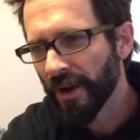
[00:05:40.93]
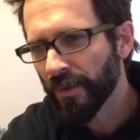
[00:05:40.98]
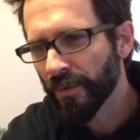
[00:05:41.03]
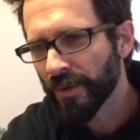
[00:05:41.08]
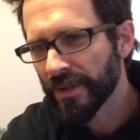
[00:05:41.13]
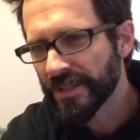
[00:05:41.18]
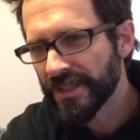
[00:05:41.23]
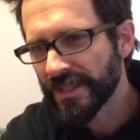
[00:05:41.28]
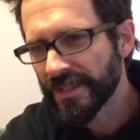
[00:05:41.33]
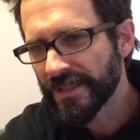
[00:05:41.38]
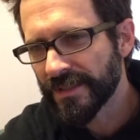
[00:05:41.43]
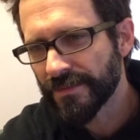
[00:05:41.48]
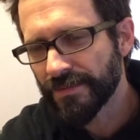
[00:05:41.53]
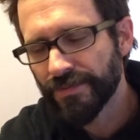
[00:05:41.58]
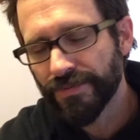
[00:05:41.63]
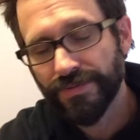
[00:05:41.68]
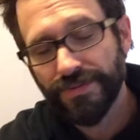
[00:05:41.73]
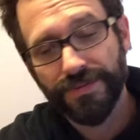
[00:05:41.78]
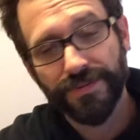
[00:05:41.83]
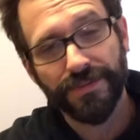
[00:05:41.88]
which is
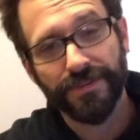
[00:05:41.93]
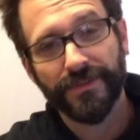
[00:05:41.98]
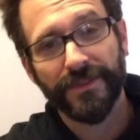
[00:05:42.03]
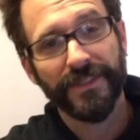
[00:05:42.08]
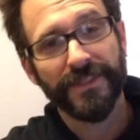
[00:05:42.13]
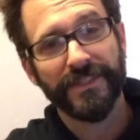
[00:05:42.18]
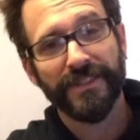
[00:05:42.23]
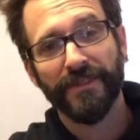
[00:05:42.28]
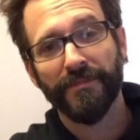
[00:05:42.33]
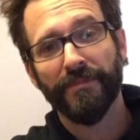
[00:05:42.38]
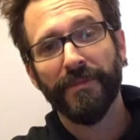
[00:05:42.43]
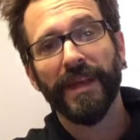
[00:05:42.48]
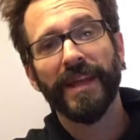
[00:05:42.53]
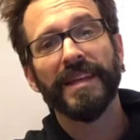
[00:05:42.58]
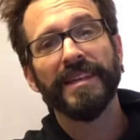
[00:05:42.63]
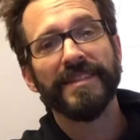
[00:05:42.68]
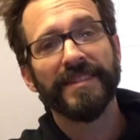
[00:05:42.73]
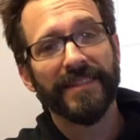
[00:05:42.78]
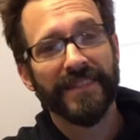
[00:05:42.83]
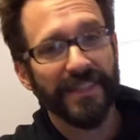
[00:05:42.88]
just an
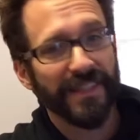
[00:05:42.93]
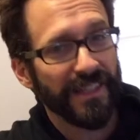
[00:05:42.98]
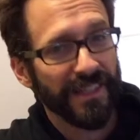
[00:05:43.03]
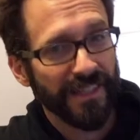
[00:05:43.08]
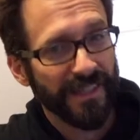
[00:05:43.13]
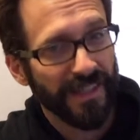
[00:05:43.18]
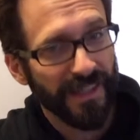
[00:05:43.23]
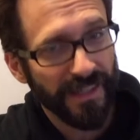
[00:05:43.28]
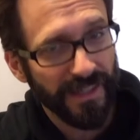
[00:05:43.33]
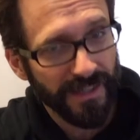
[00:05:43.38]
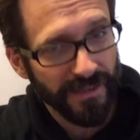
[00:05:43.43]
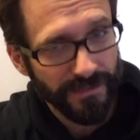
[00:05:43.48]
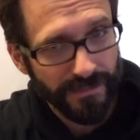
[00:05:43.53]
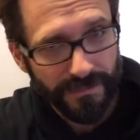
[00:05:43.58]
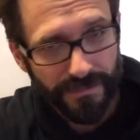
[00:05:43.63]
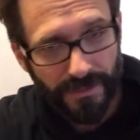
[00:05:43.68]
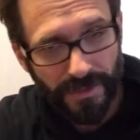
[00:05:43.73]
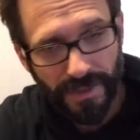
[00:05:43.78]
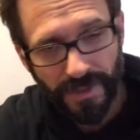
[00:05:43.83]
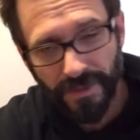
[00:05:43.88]
amazing
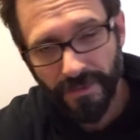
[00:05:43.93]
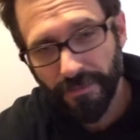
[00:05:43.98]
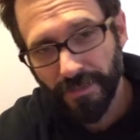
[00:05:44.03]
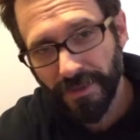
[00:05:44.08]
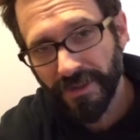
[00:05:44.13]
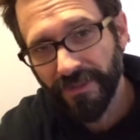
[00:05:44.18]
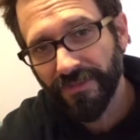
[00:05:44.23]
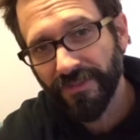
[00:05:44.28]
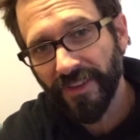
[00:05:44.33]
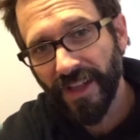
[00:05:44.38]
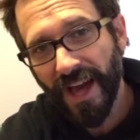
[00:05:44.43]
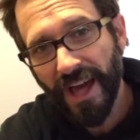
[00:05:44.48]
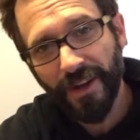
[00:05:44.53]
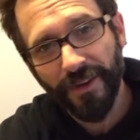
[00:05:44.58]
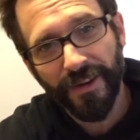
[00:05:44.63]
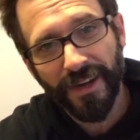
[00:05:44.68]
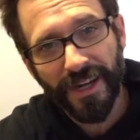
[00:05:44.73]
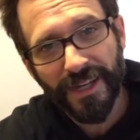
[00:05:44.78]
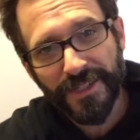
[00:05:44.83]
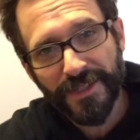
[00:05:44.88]
bit of
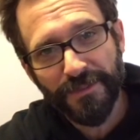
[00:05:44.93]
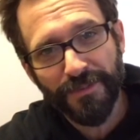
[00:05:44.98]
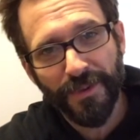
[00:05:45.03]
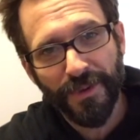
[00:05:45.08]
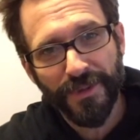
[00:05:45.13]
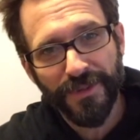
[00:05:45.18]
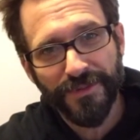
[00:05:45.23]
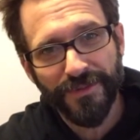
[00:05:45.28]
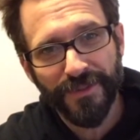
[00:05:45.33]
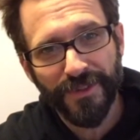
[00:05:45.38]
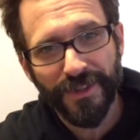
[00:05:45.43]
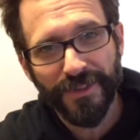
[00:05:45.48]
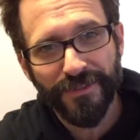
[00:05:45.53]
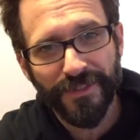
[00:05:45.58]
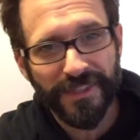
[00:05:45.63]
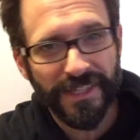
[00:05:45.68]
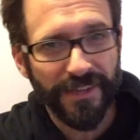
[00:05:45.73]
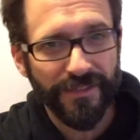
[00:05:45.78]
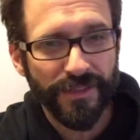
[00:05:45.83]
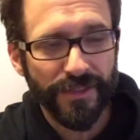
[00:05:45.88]
flattery, I suppose, for
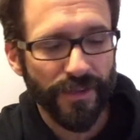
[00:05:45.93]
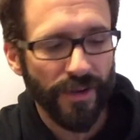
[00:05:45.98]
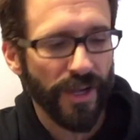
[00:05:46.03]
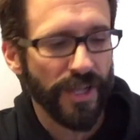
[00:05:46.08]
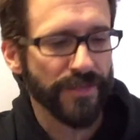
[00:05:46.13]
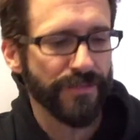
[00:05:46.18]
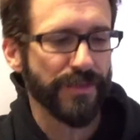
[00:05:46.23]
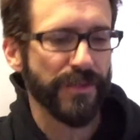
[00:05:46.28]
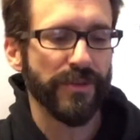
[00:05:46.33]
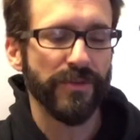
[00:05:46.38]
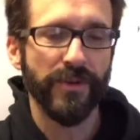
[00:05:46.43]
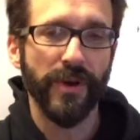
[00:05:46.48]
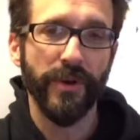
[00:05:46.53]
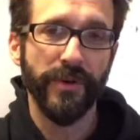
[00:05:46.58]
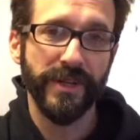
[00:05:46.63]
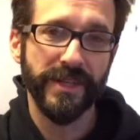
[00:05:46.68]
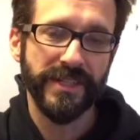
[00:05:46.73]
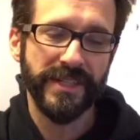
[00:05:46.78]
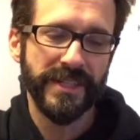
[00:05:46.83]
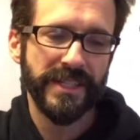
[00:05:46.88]
David Crosby, who wrote
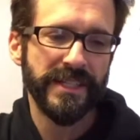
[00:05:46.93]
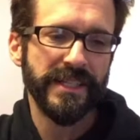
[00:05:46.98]
it.